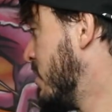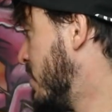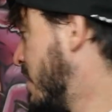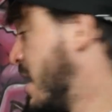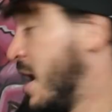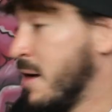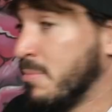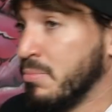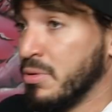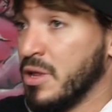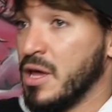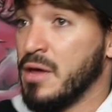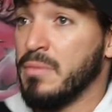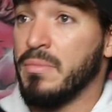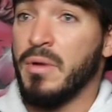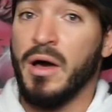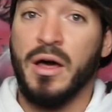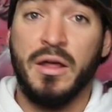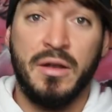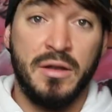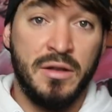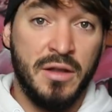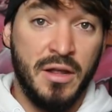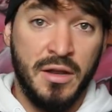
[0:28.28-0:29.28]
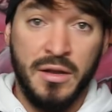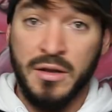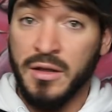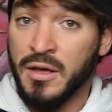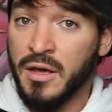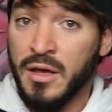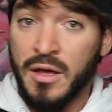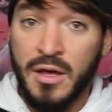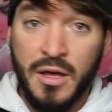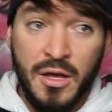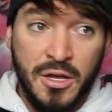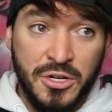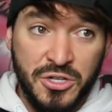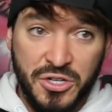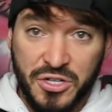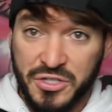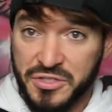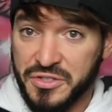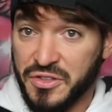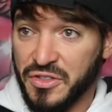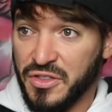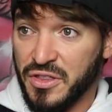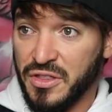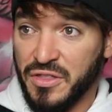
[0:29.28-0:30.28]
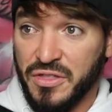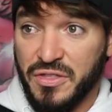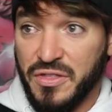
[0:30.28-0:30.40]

and that play button and just